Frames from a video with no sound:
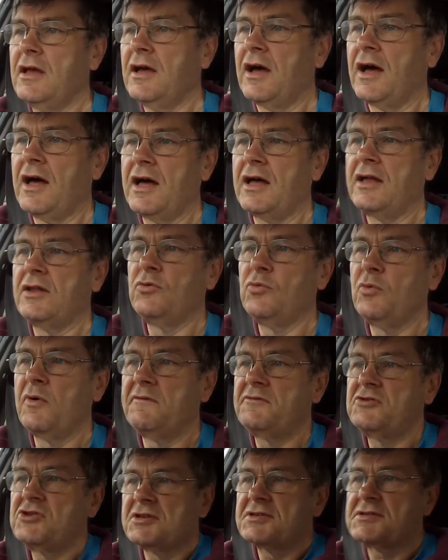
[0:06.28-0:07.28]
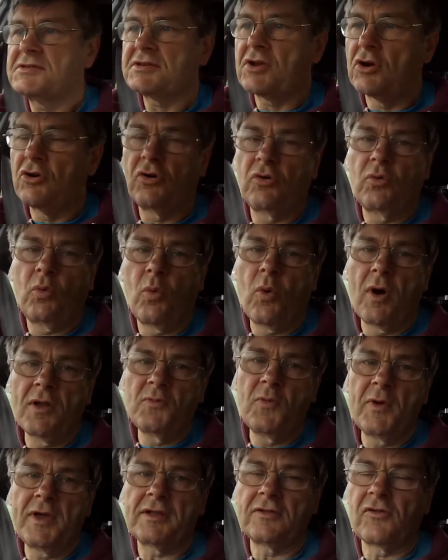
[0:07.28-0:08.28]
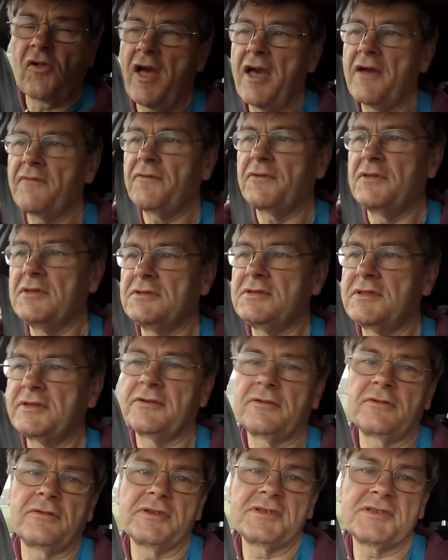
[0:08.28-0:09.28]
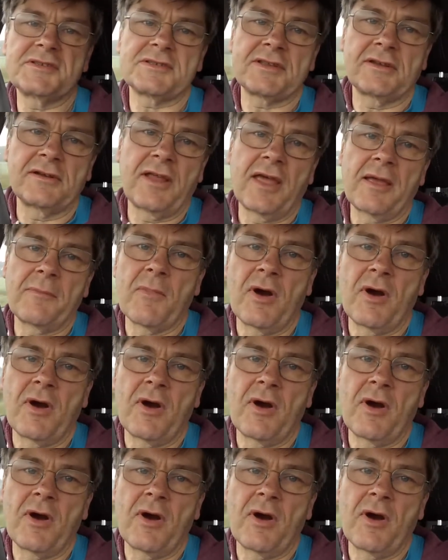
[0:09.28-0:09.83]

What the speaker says: and we've just got 1 week left until the Stirling